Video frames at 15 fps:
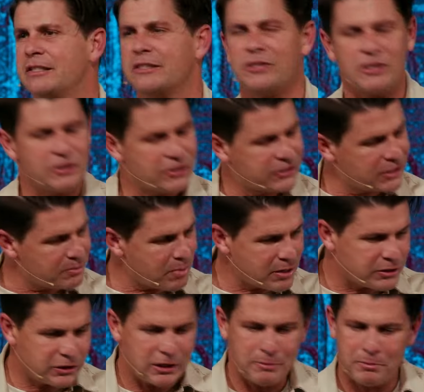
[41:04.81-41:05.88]
Jesus said, my
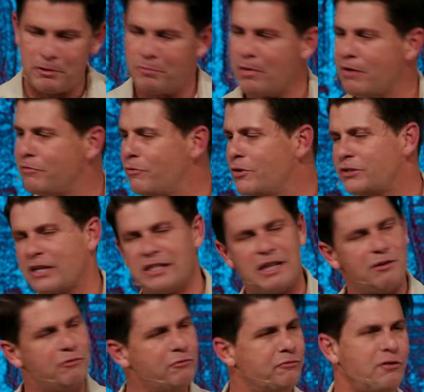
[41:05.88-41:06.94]
sheep hear my voice and
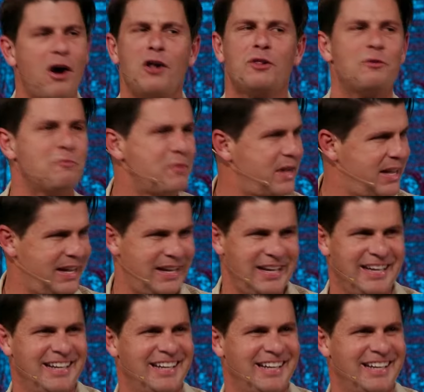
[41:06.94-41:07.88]
they follow me.